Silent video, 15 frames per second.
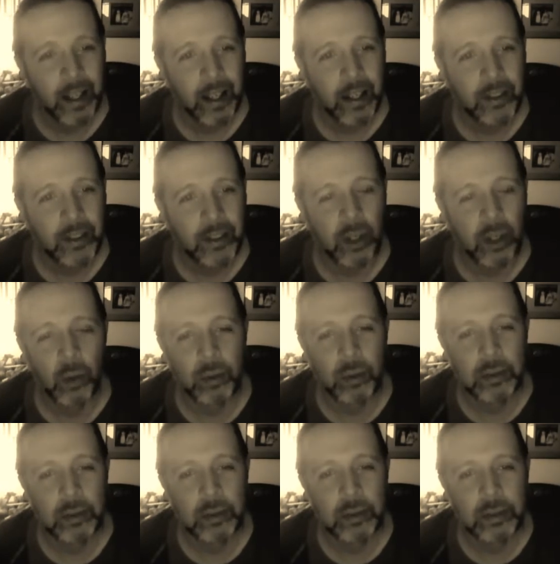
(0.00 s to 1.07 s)
so,
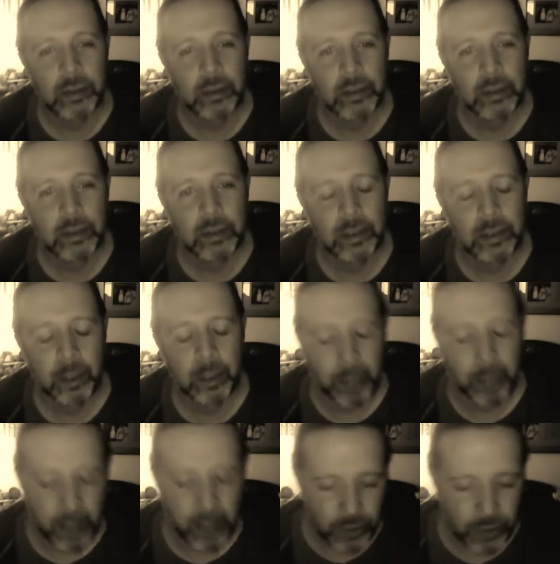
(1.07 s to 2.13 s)
uh, but
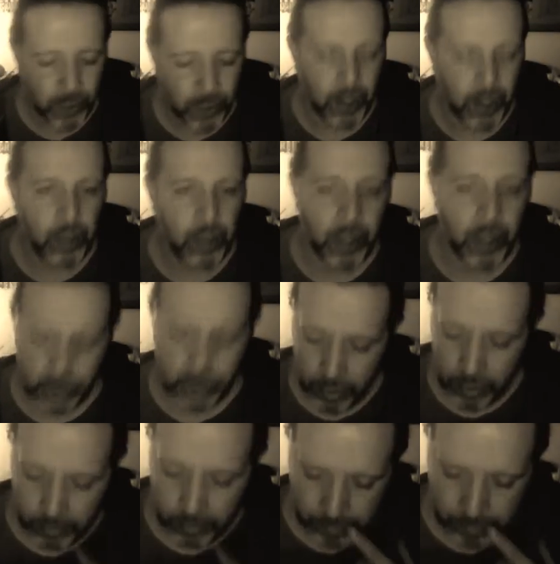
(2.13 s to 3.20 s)
here's the thing. Okay,
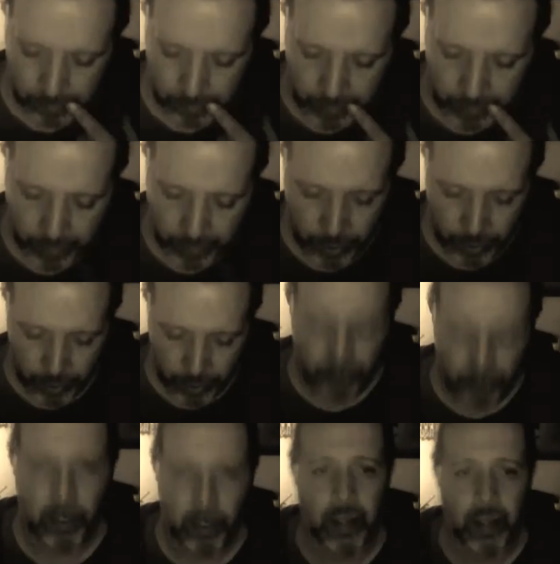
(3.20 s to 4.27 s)
so there's this
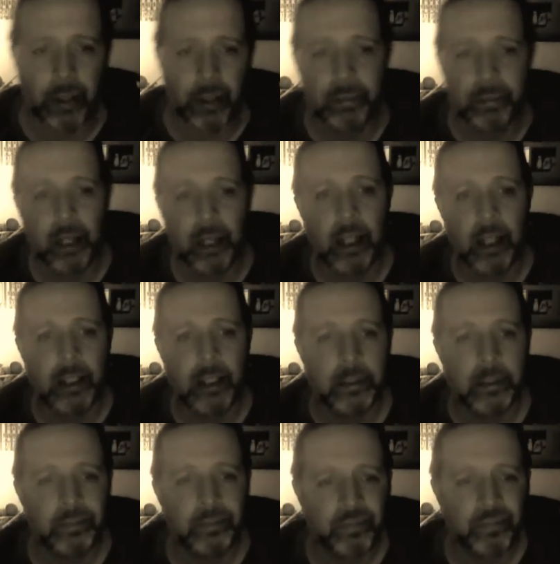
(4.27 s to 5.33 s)
writer
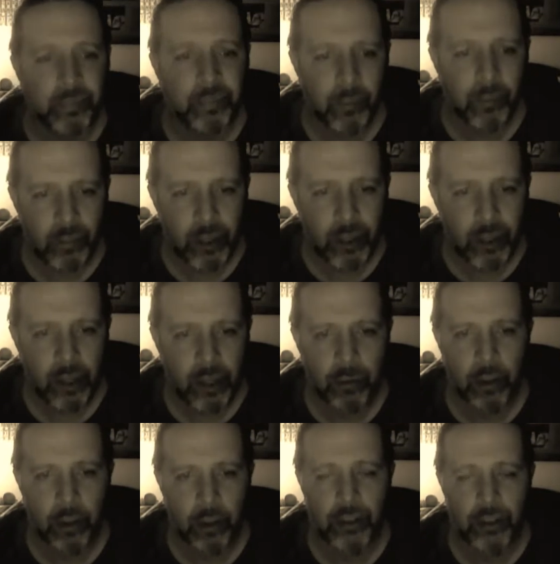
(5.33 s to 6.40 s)
um,
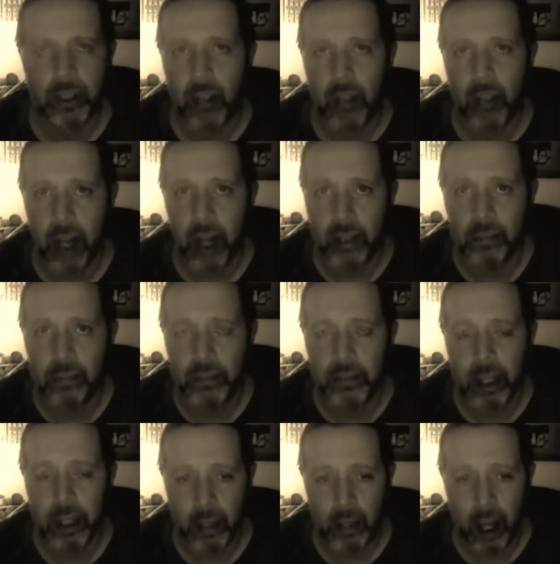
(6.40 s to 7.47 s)
for
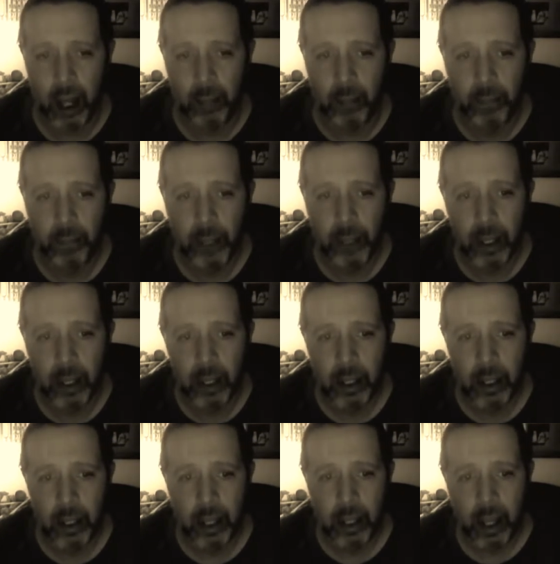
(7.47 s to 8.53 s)
Salon.com,
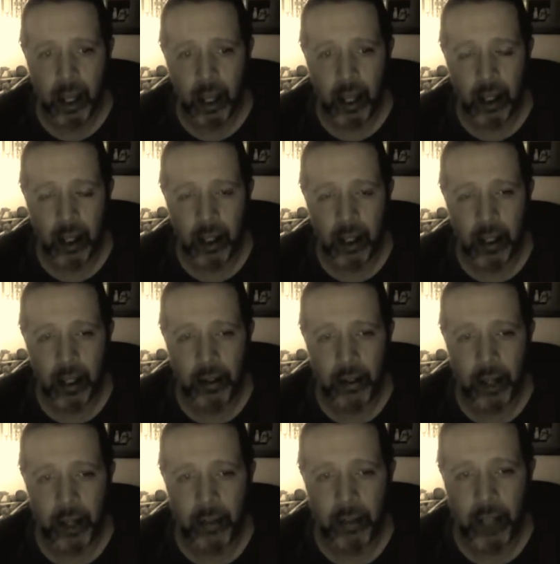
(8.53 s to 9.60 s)
uh, and her
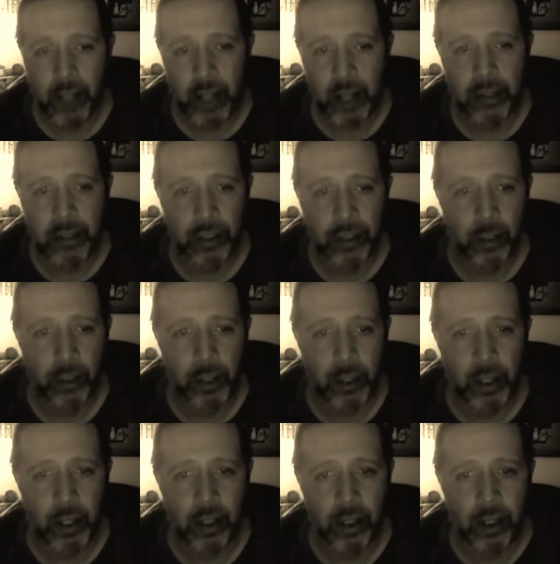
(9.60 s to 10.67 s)
name is Anna Silman,
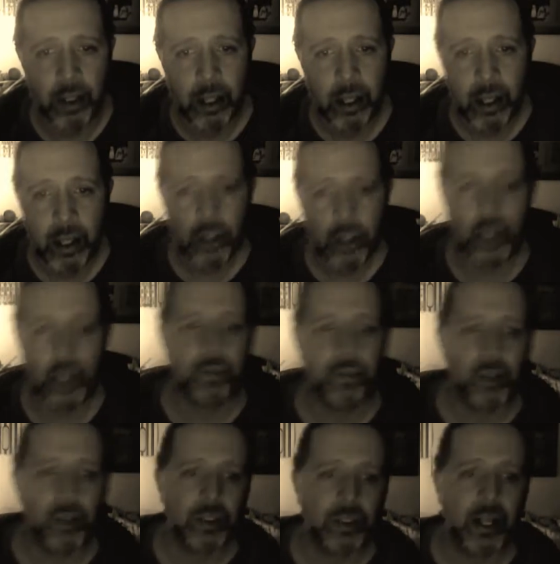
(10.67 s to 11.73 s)
and she
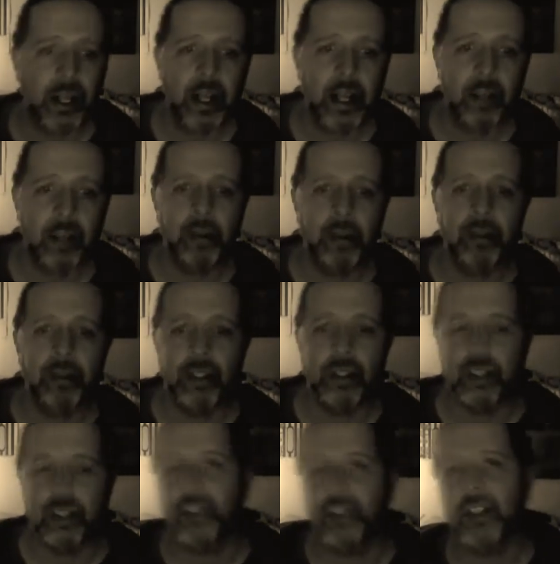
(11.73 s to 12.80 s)
feels that Eddie Murphy
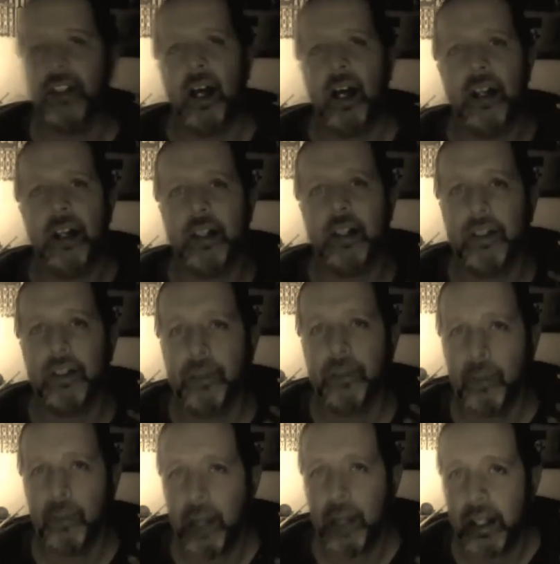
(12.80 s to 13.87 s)
just decided to
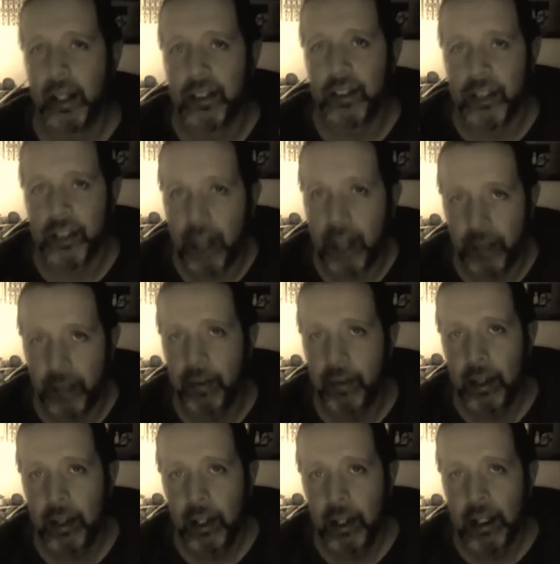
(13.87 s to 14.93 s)
play it safe.
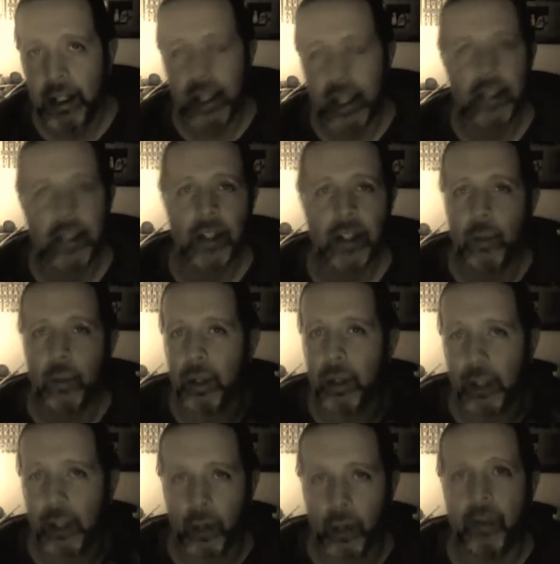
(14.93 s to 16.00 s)
He didn't want
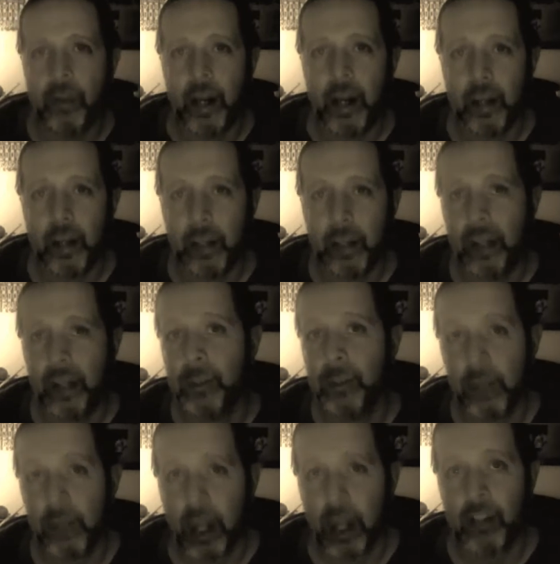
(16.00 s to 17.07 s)
to go there because
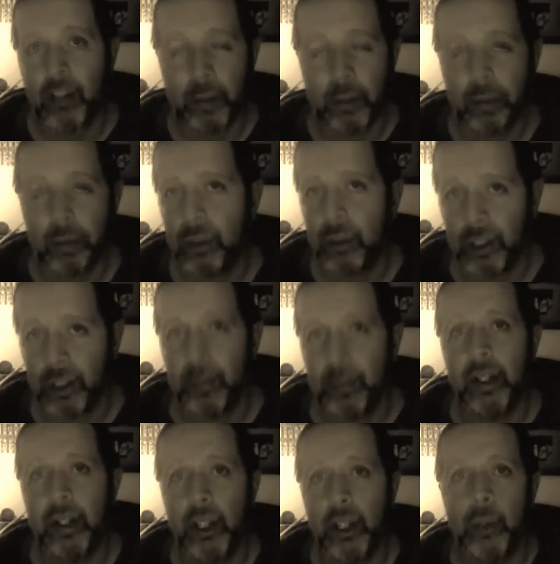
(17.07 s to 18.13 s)
Bill Cosby, of course, has been
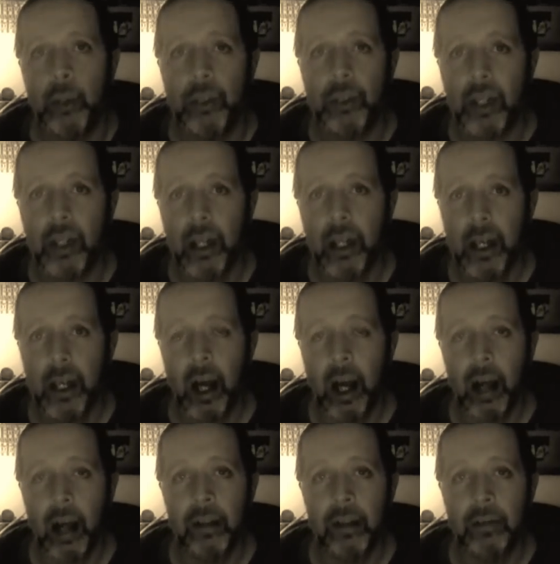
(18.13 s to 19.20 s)
accused
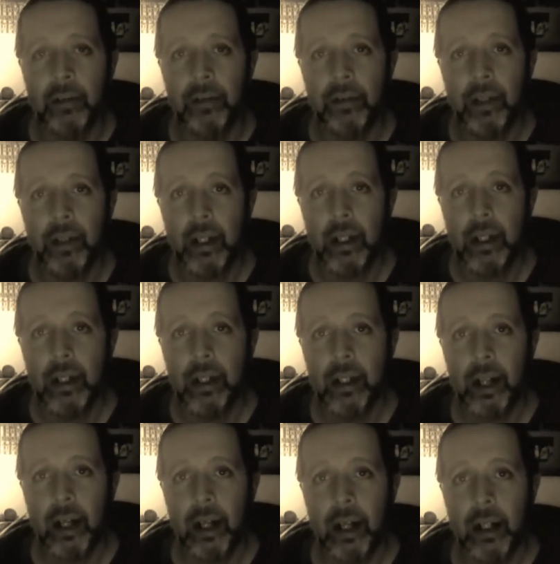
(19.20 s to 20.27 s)
of
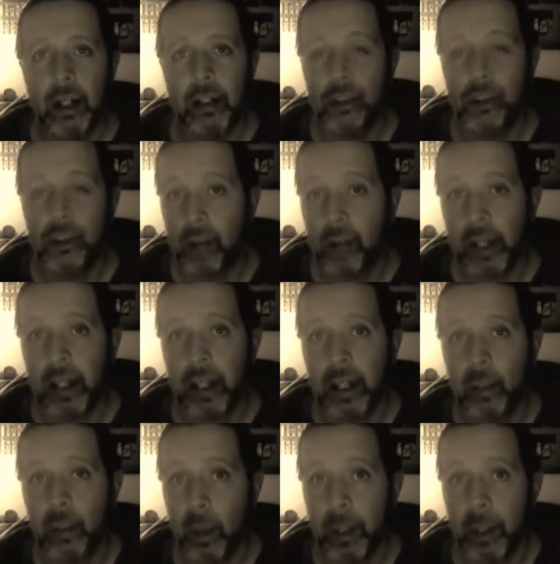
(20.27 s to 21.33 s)
uh, drugging
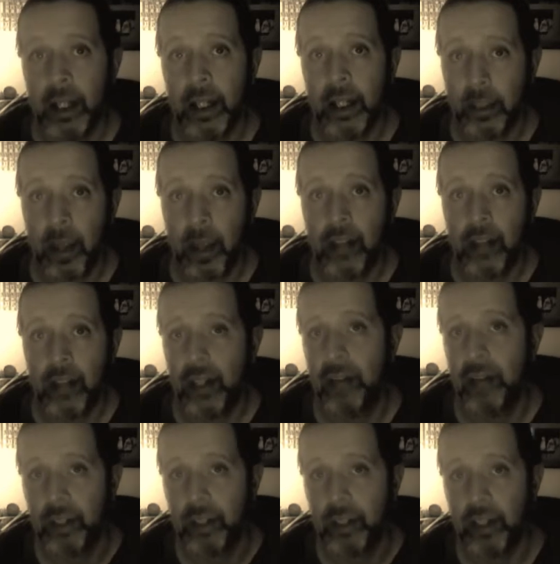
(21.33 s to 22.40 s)
women in the past and
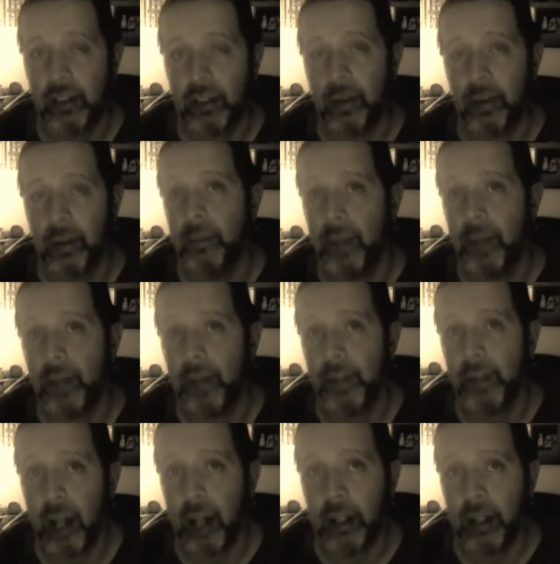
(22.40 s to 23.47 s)
having sex with them without their
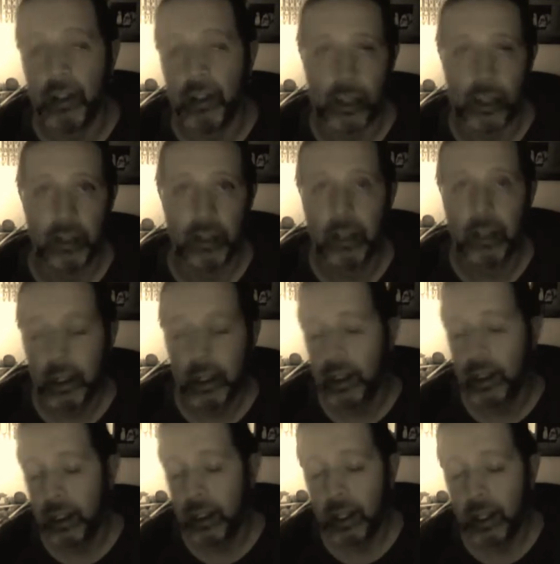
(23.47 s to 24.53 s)
knowledge, and
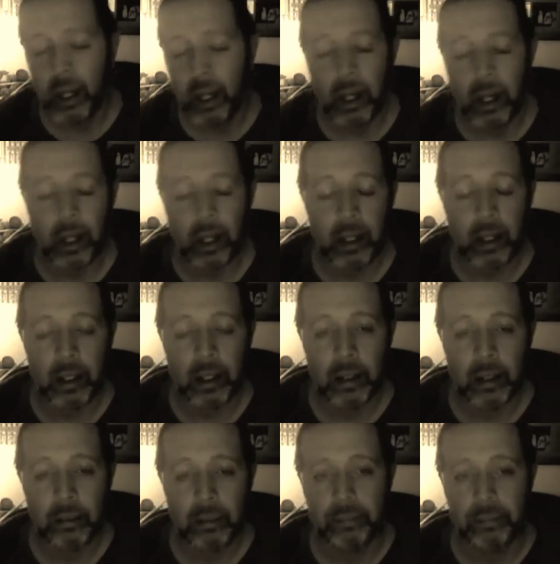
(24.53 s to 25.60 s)
uh,
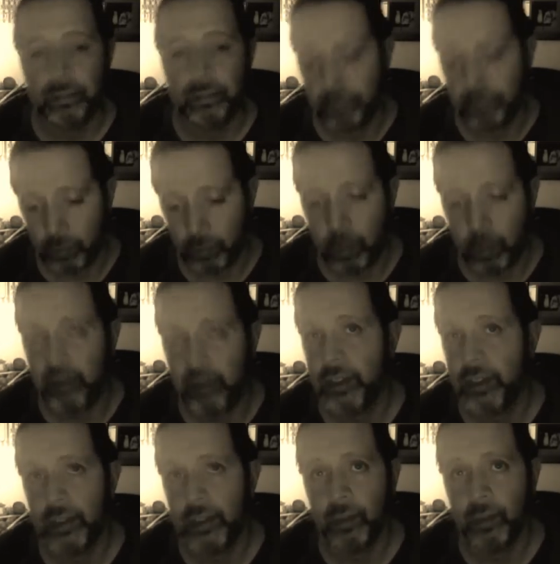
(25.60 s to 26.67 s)
whether
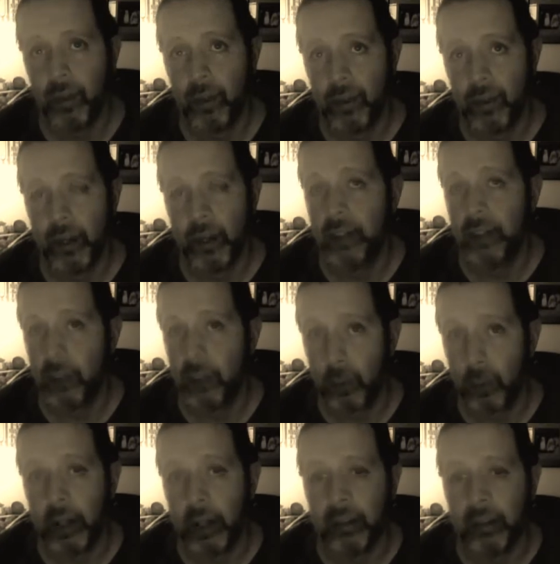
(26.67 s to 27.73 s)
it's with drinks or
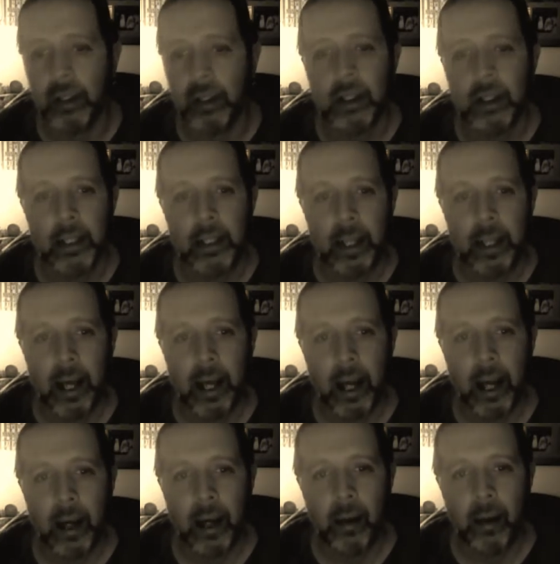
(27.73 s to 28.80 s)
whatever.
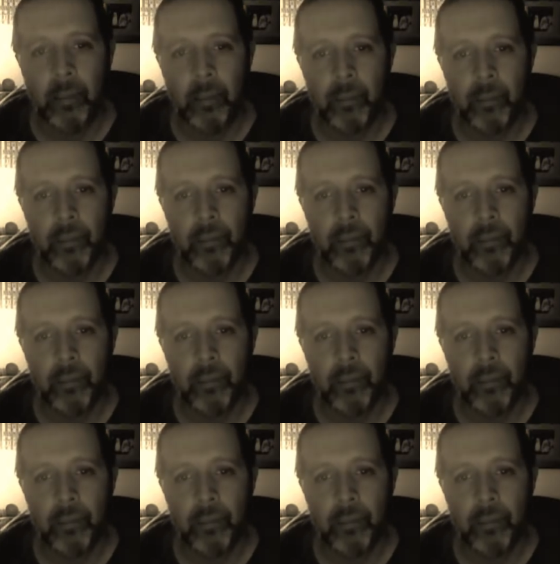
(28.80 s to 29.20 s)
Um,